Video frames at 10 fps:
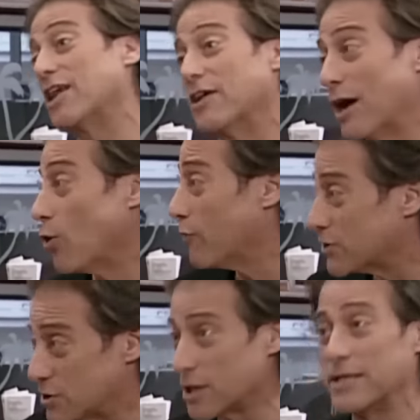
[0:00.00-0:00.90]
and now all of a
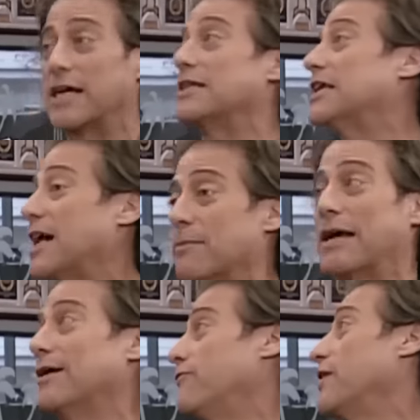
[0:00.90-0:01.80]
sudden they can think I'm like
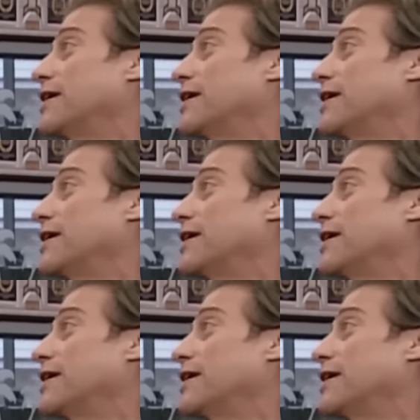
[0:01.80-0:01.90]
a fucking,